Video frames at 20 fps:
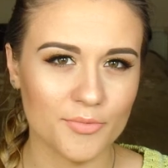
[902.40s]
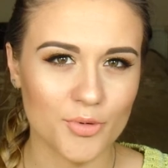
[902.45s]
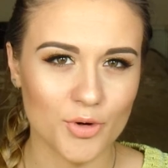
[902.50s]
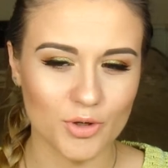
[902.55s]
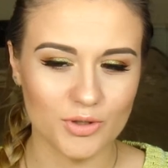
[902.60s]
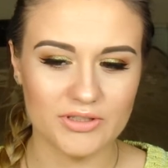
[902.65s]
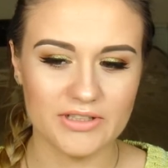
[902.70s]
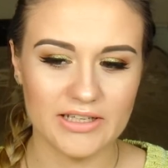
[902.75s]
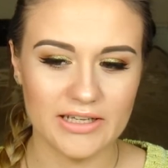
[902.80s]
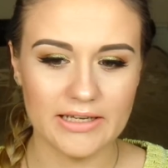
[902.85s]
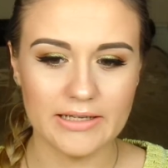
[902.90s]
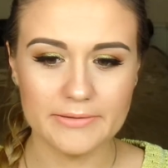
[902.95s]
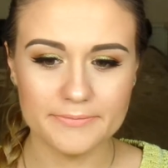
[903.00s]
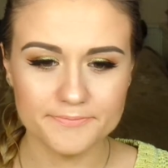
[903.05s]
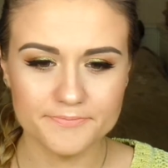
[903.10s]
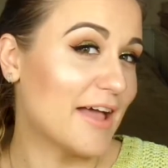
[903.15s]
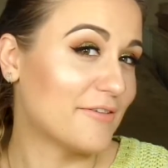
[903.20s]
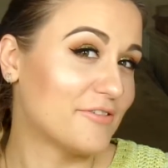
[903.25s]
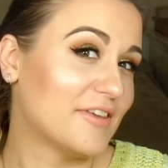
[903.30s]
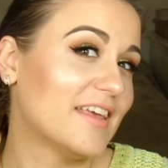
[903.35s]
protein,
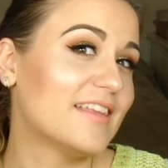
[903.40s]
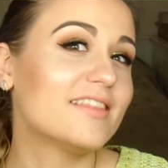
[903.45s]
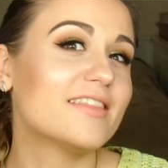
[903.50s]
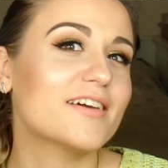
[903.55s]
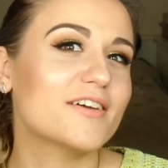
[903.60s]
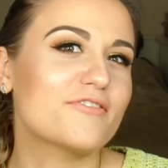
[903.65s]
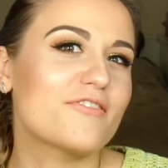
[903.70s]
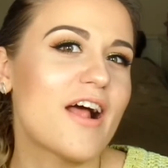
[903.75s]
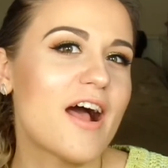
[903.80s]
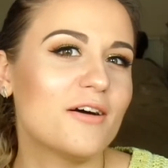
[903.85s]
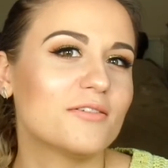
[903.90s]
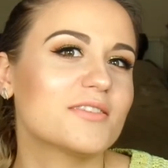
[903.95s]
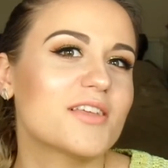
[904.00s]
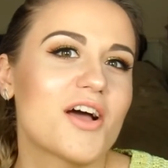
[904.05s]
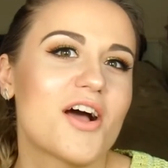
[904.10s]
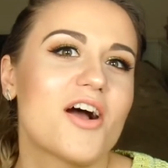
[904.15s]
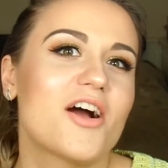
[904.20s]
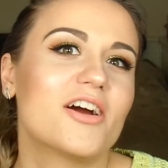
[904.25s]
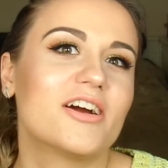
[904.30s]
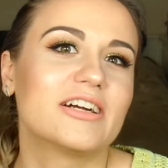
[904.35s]
I've hit the ground
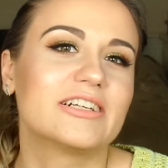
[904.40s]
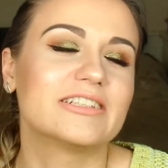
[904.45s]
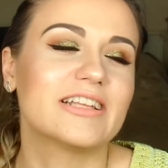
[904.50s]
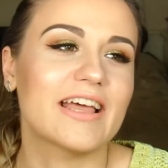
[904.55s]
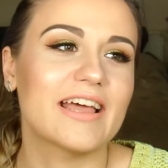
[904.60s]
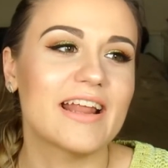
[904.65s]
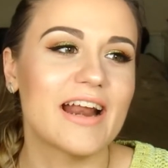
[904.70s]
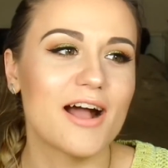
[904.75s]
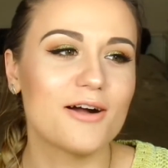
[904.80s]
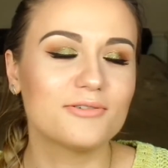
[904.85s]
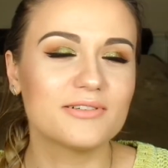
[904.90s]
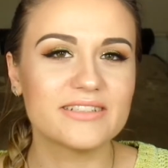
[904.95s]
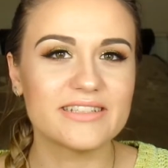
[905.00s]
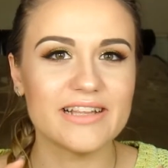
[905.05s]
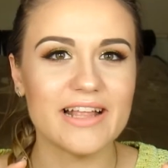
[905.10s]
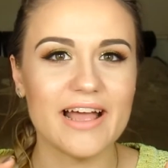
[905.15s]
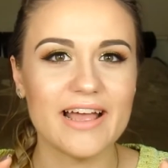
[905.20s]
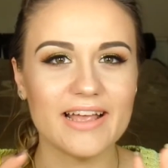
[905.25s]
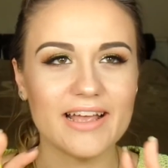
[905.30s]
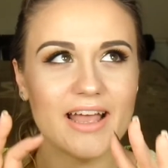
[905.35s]
hard, and I was
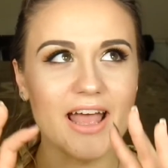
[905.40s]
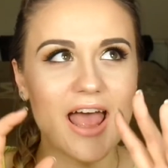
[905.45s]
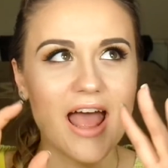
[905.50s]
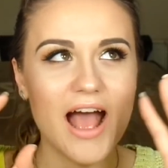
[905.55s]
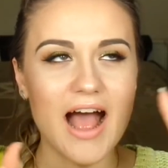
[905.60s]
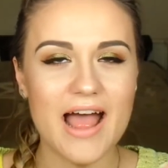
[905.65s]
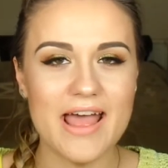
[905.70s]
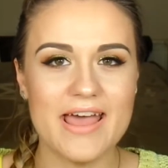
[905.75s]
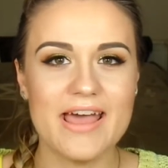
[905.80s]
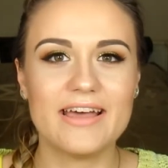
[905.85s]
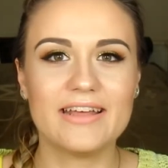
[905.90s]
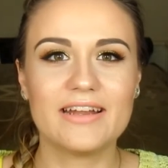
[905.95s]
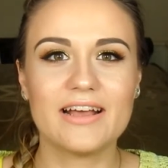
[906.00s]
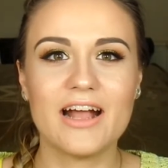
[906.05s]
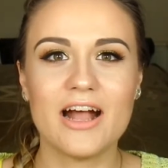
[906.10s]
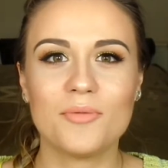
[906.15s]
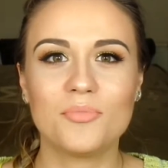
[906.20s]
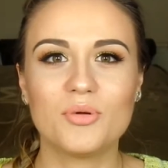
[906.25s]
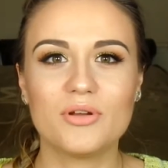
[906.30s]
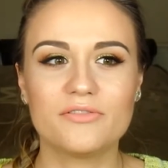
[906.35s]
like, I had a
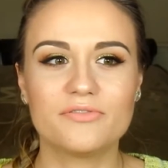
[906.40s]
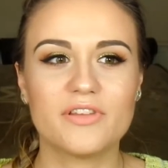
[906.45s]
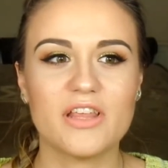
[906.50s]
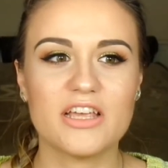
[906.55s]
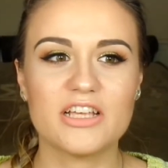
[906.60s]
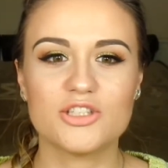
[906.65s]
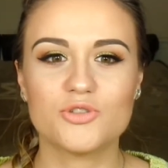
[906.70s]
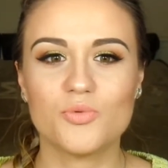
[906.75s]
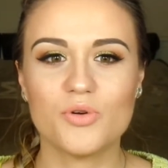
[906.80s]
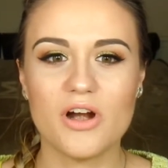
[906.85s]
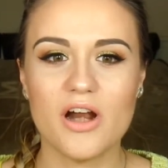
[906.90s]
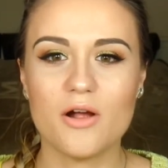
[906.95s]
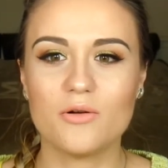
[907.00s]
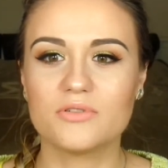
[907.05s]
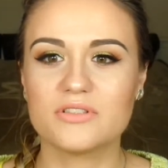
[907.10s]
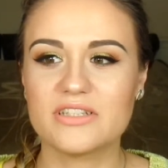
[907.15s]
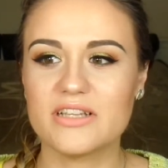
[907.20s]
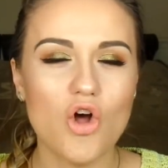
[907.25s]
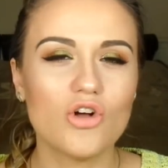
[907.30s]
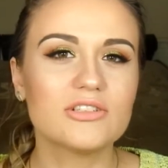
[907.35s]
couple of days where I
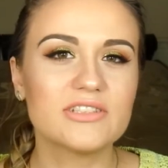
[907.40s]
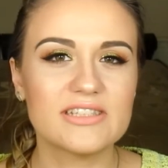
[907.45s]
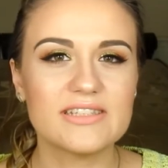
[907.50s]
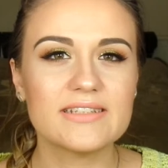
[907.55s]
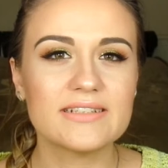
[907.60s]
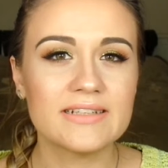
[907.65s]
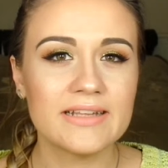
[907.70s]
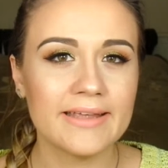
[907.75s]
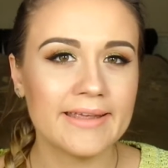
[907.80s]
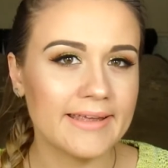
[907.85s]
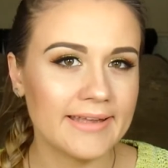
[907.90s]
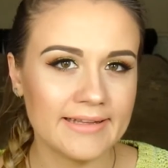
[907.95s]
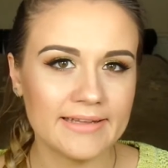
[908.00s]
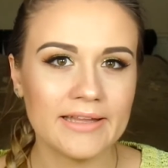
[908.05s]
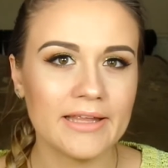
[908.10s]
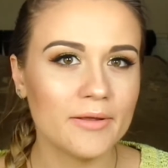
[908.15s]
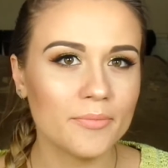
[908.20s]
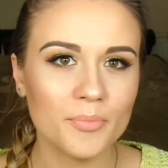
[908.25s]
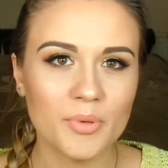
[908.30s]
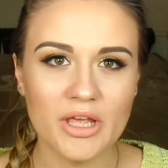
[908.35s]
was constantly
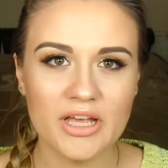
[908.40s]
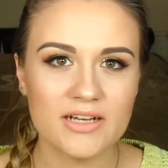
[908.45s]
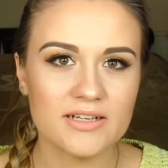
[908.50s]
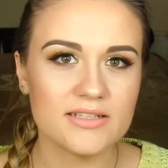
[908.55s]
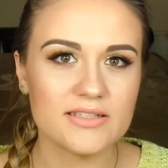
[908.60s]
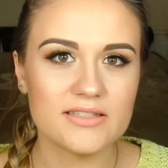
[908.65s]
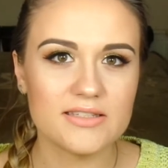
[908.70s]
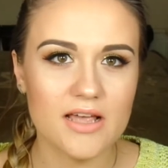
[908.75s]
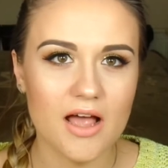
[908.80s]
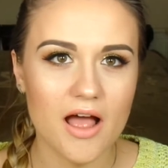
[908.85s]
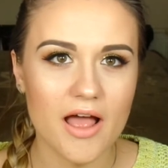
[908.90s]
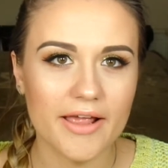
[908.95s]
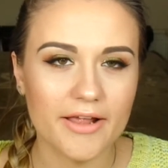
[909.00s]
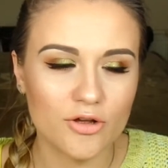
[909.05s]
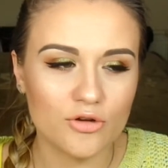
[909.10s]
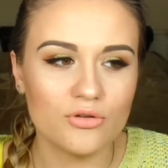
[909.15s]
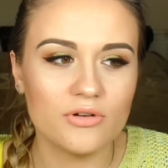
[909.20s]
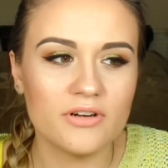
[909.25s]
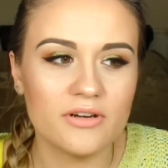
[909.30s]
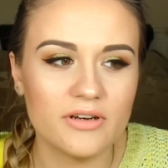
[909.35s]
eating because I
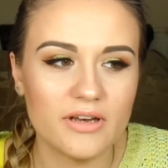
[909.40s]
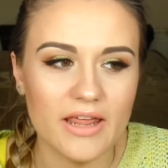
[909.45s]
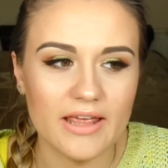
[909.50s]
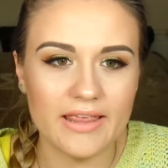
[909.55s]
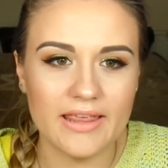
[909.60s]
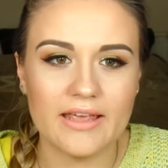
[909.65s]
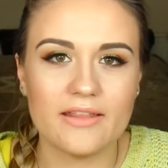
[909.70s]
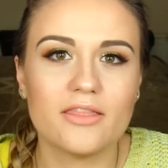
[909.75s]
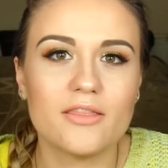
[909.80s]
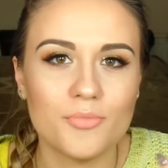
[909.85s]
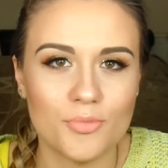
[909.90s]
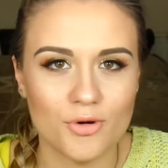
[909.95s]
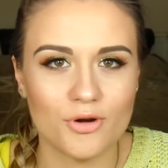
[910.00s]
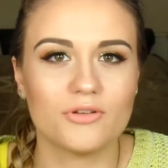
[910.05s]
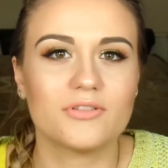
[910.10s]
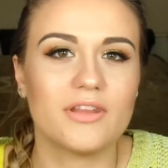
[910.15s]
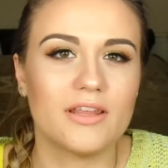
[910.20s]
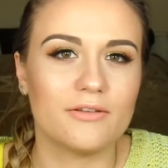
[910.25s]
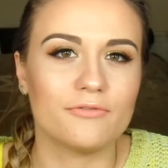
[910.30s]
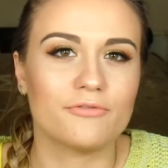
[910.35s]
couldn't get the
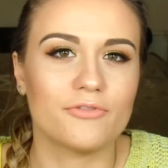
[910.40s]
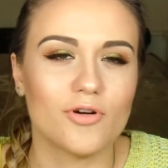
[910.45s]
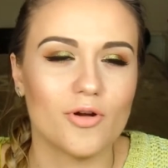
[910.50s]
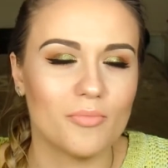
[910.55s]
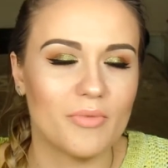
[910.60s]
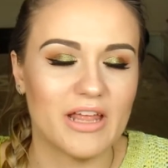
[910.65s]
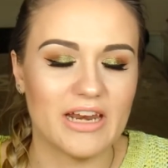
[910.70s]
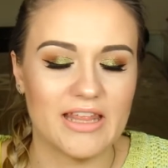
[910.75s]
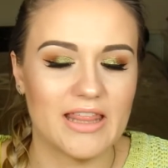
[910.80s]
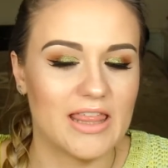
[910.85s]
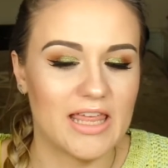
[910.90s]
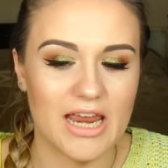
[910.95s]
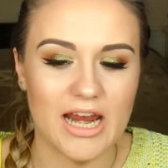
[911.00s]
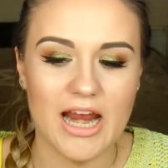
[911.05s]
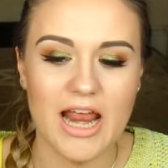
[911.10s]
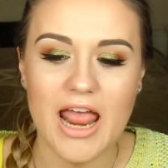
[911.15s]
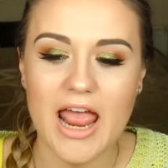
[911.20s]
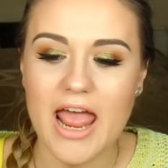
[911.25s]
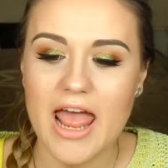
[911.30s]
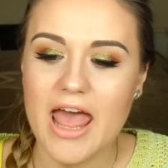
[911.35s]
protein from
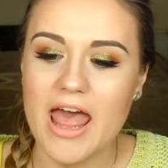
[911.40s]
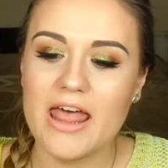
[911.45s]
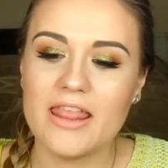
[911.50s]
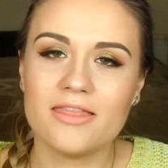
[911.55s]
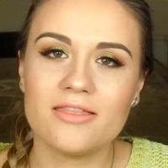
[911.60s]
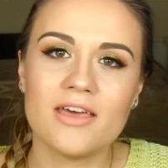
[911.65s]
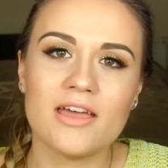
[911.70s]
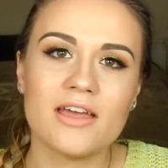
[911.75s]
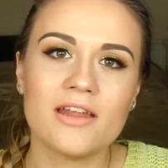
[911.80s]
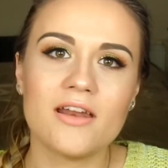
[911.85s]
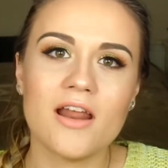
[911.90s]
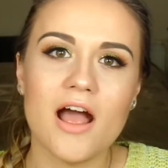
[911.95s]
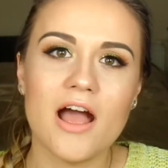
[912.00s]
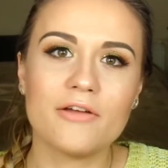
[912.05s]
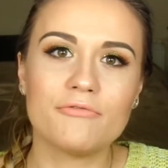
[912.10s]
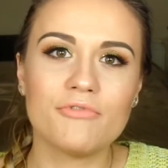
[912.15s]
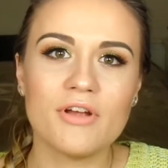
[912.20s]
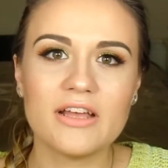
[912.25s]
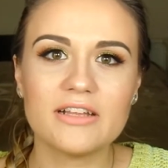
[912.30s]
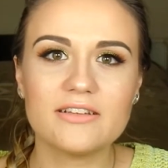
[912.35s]
anything. And then
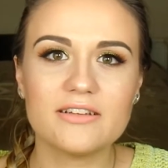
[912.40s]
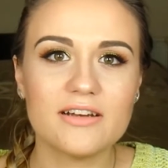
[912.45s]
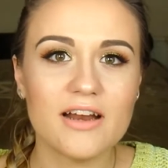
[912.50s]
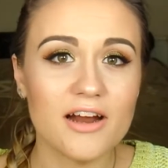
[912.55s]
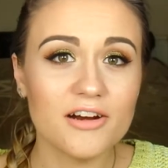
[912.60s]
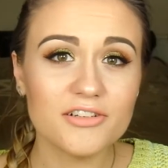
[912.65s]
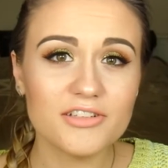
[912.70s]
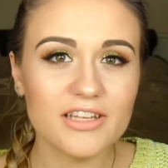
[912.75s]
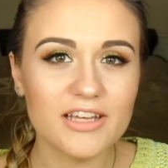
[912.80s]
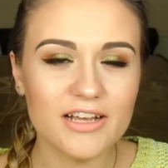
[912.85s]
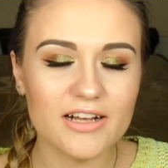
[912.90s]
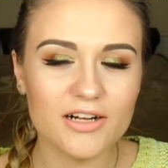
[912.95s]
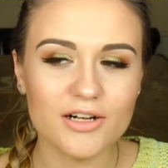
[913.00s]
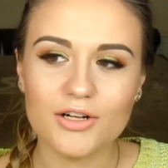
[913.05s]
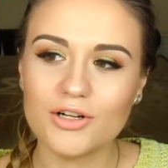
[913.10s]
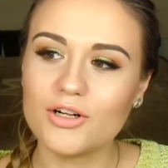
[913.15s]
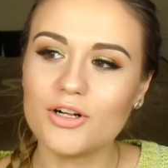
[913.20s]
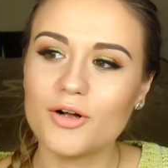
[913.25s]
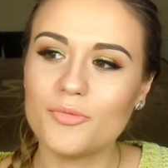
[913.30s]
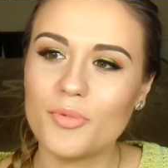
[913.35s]
I read an
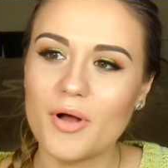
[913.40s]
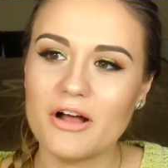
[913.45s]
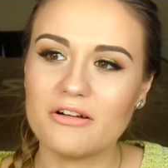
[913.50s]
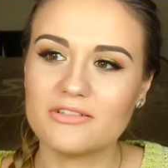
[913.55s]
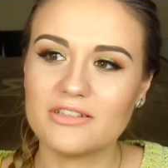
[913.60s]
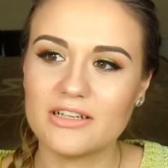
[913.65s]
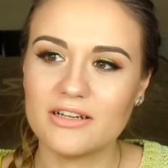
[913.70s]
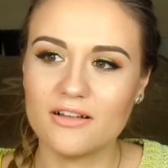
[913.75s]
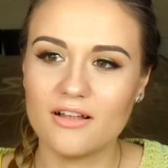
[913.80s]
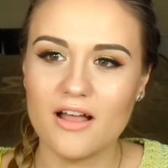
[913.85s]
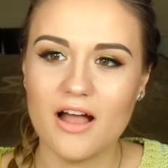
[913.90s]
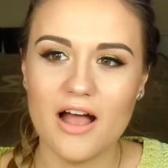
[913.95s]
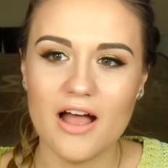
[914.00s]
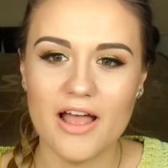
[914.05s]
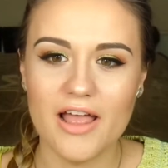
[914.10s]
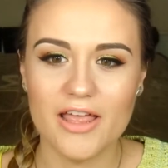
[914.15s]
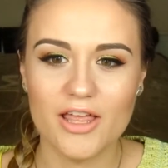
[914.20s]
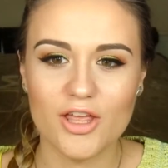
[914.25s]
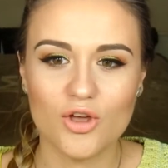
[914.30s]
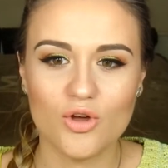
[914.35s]
article about a
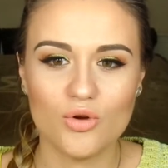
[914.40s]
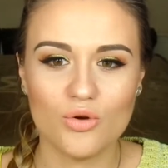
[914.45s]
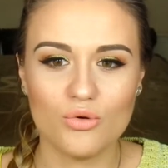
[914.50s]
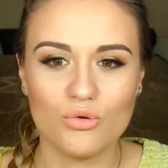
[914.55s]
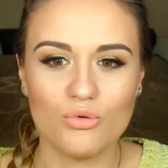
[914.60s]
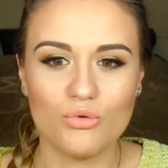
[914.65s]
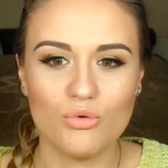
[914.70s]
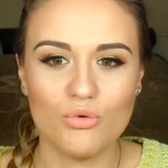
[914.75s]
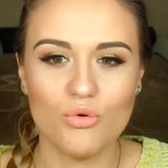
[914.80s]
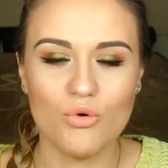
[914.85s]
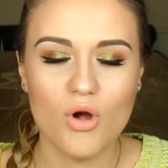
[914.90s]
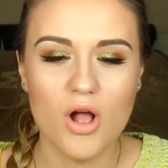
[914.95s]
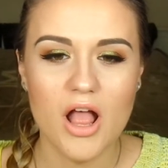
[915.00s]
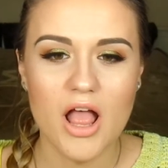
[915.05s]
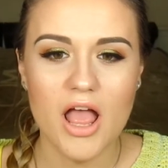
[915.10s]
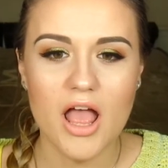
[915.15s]
guy who